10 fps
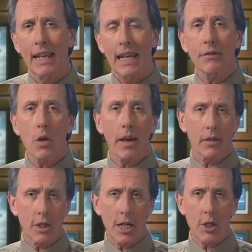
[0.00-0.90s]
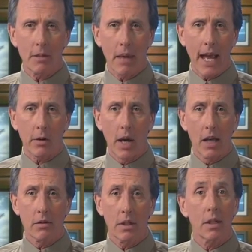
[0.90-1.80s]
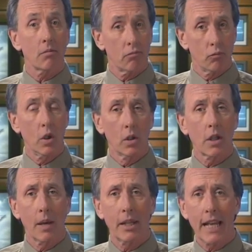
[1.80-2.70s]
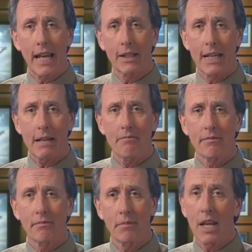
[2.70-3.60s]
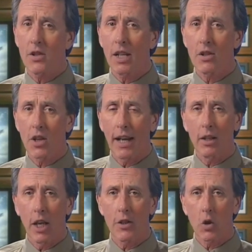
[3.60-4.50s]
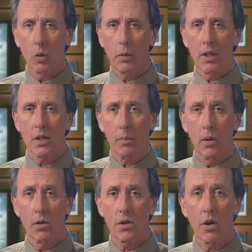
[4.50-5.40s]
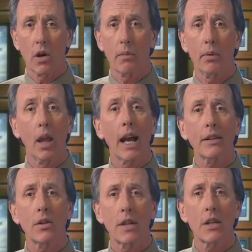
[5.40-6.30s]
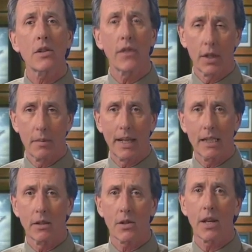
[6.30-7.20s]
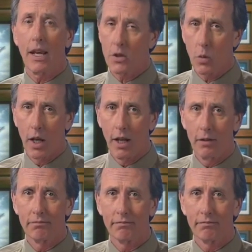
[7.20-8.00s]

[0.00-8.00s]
If you have a teaching background, it will come in handy. Basic psychological principles are applied to these fundamentals as well.